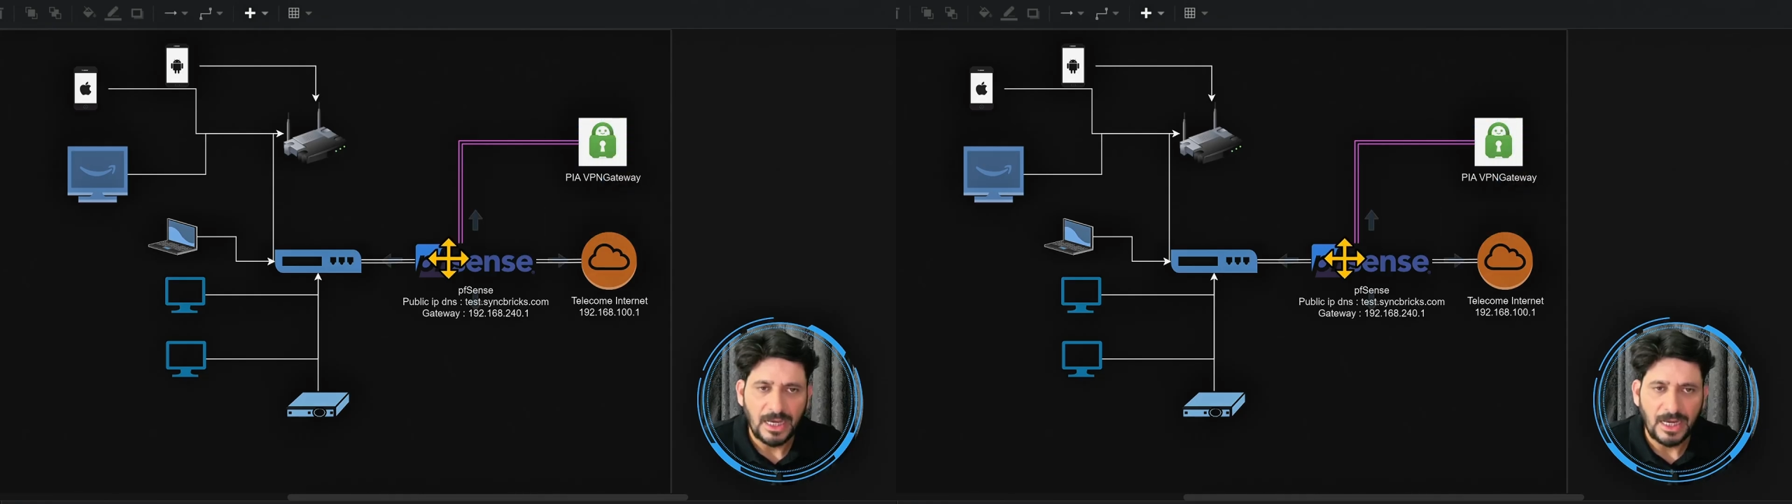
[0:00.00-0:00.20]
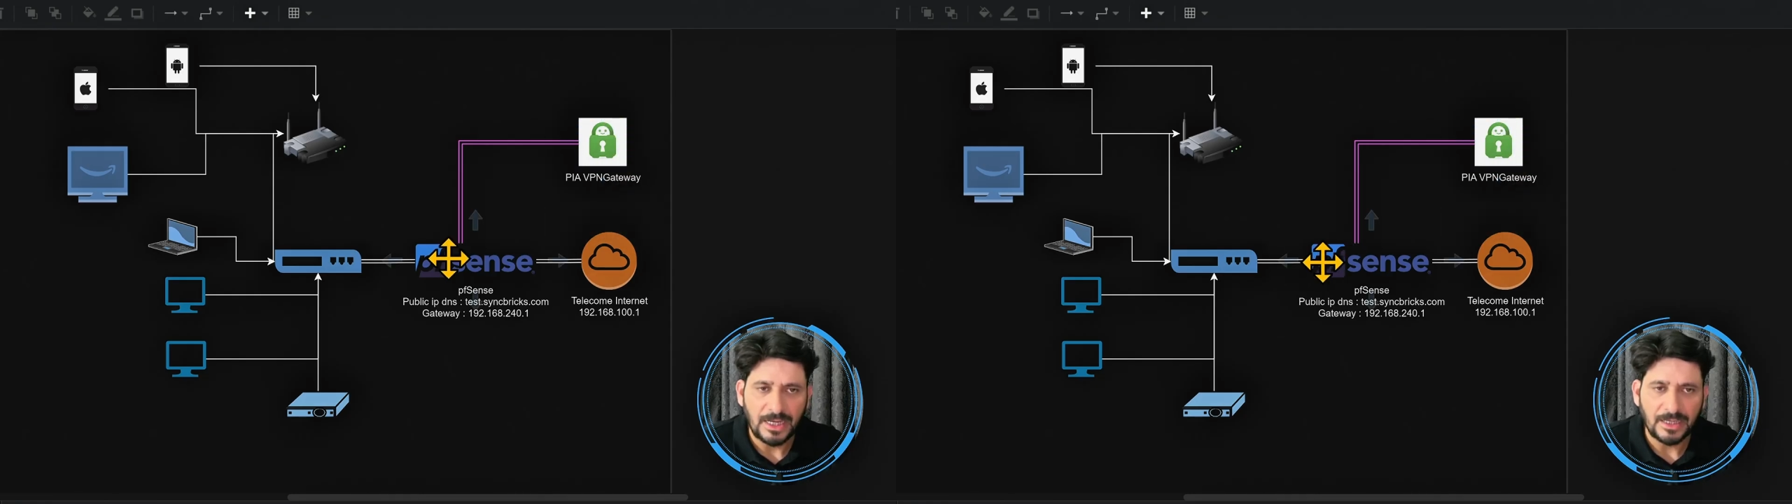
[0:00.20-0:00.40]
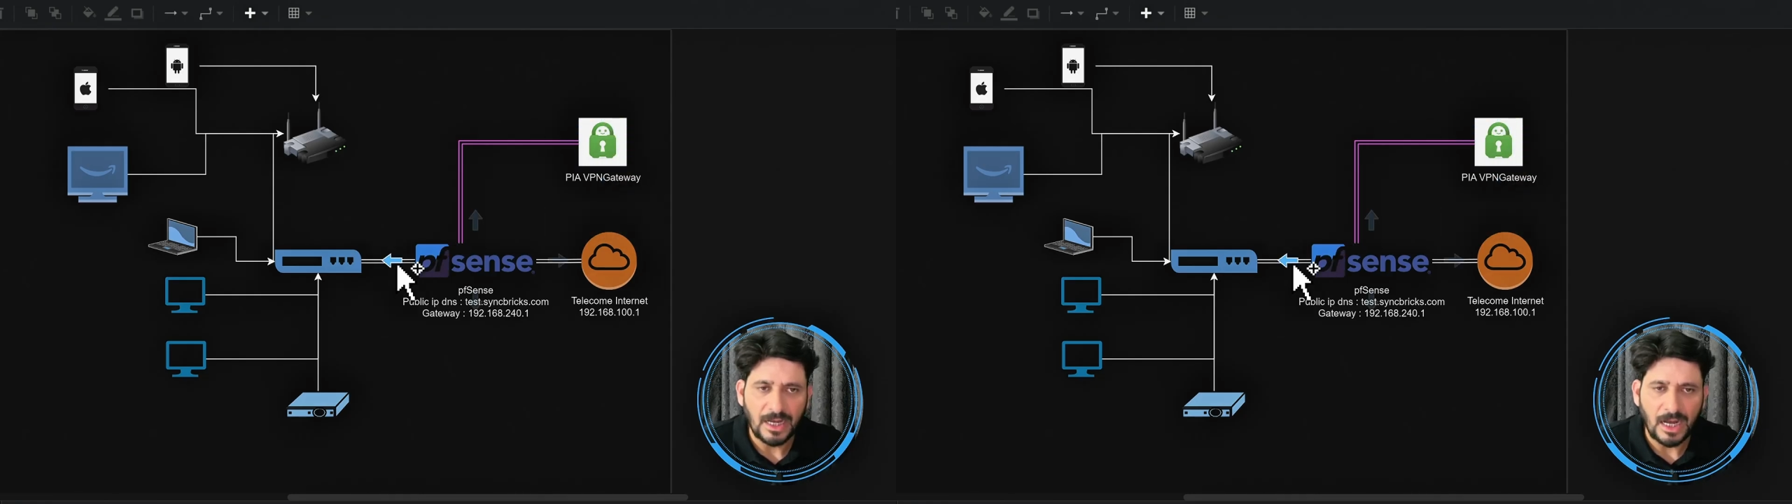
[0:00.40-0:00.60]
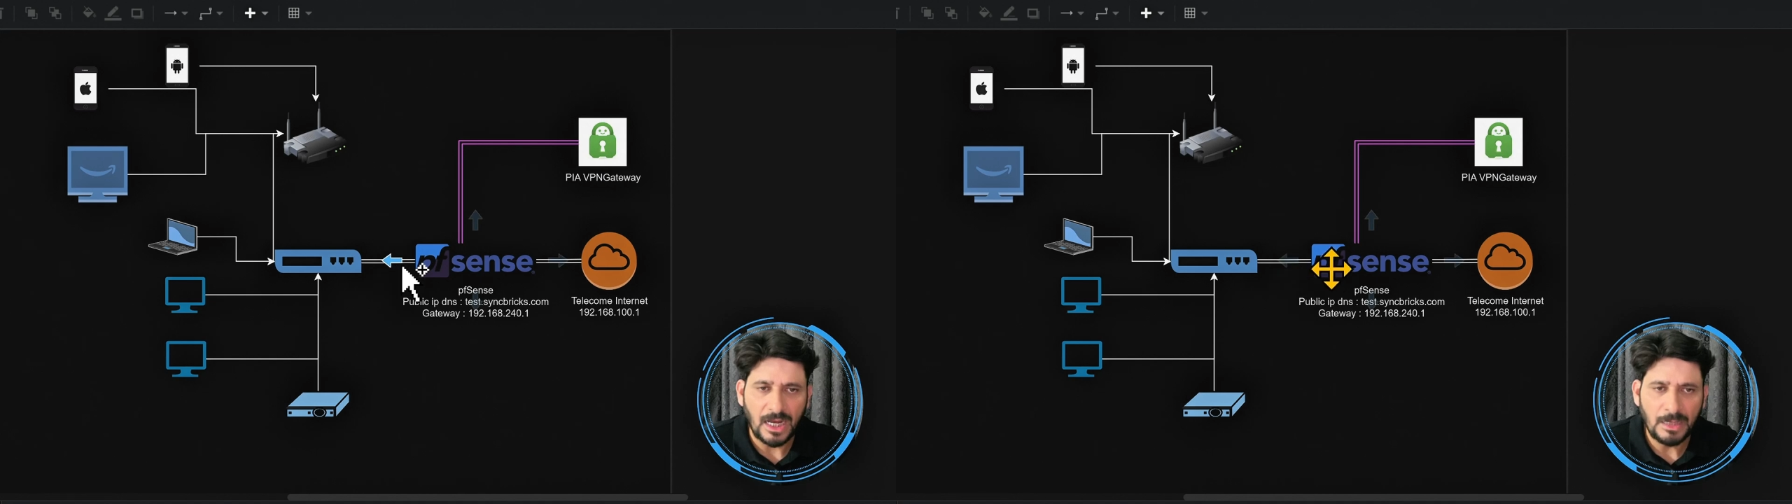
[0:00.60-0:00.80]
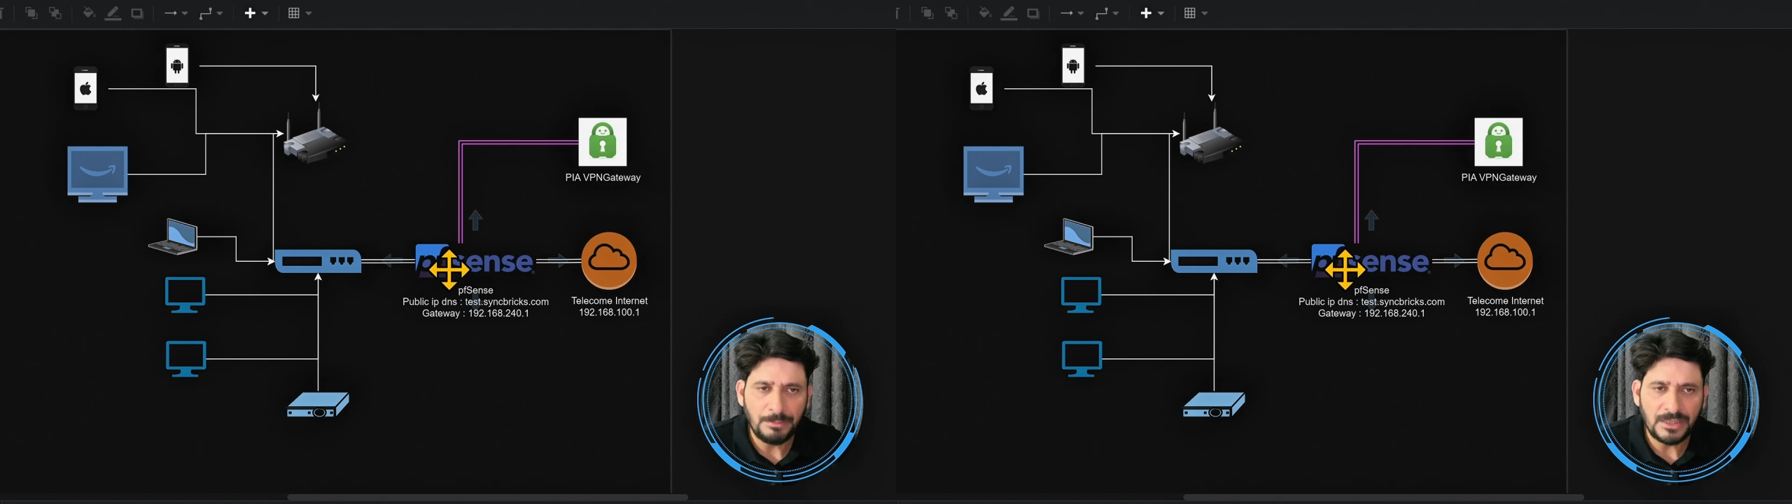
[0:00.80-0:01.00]
And
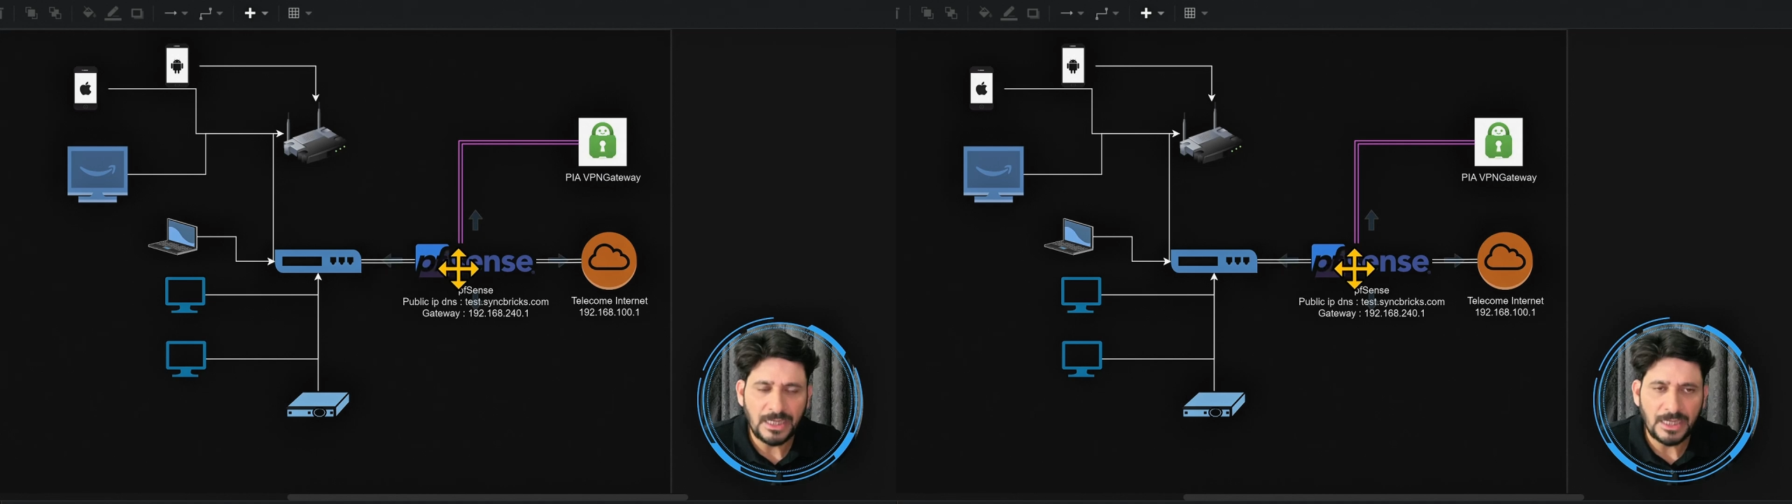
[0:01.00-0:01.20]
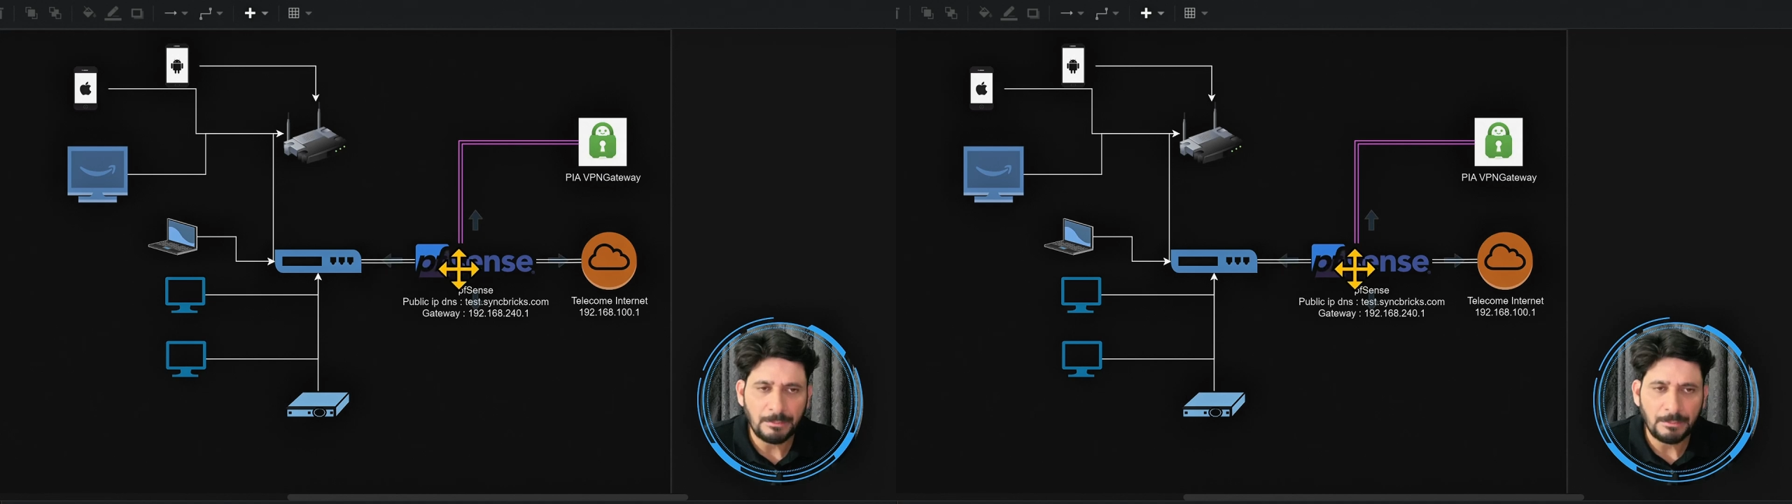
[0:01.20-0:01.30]
I'll be